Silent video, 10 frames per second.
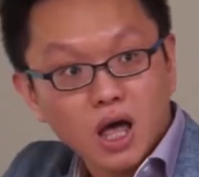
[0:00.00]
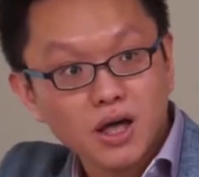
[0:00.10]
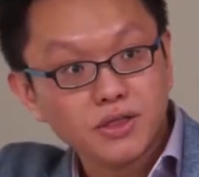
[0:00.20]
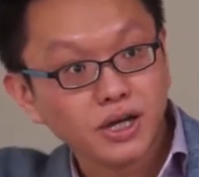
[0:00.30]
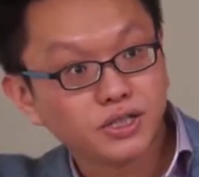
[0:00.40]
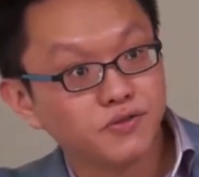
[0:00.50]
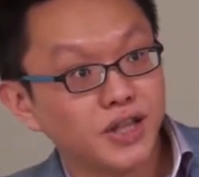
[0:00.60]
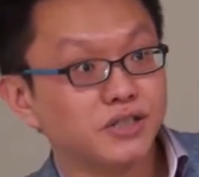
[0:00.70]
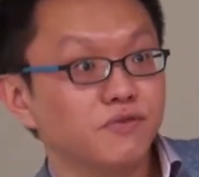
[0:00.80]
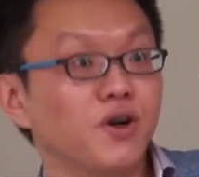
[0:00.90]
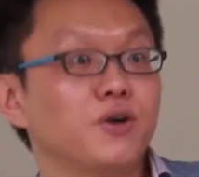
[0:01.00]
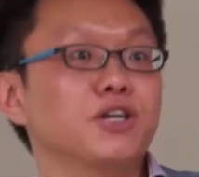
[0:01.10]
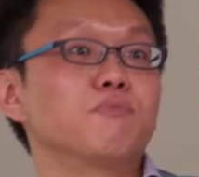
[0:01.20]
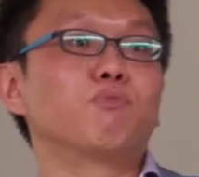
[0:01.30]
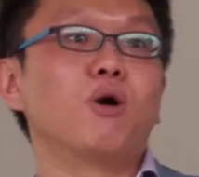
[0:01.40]
And that's, that's
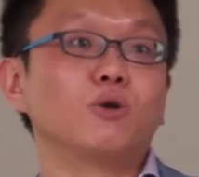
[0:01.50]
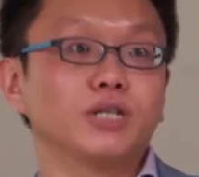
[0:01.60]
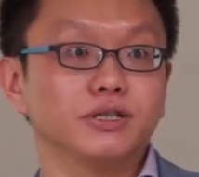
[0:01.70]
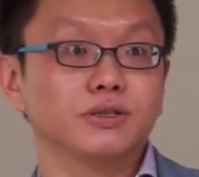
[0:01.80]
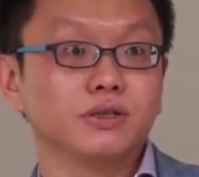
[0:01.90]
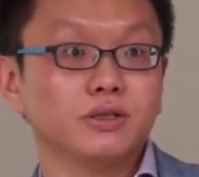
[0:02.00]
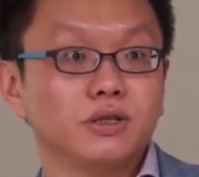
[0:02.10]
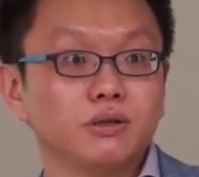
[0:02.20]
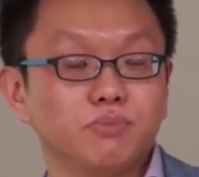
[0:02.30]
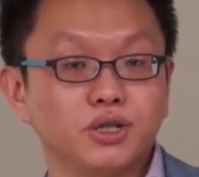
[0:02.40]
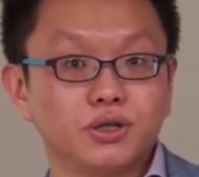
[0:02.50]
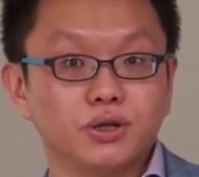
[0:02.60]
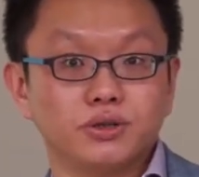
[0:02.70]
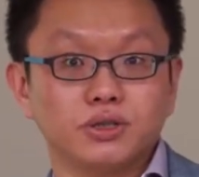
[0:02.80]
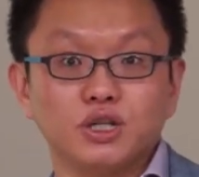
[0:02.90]
very important
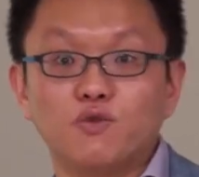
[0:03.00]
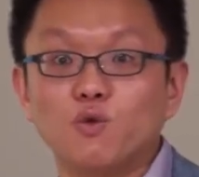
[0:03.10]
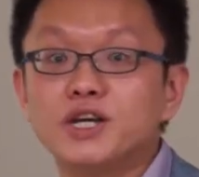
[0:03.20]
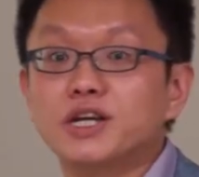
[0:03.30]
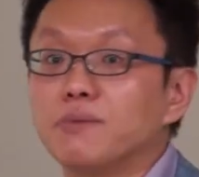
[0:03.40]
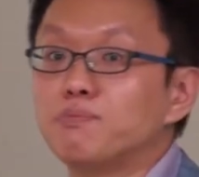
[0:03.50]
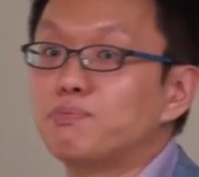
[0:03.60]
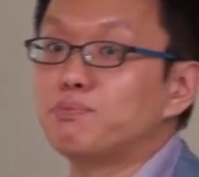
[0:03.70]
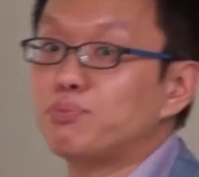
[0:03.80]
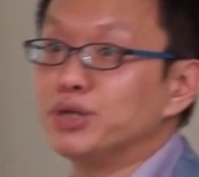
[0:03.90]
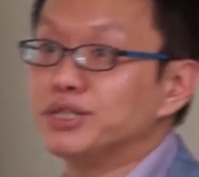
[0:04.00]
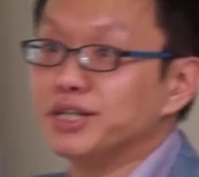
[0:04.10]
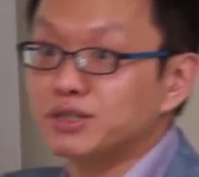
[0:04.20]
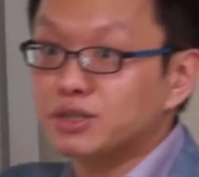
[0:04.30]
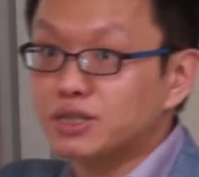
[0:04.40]
because if we can predict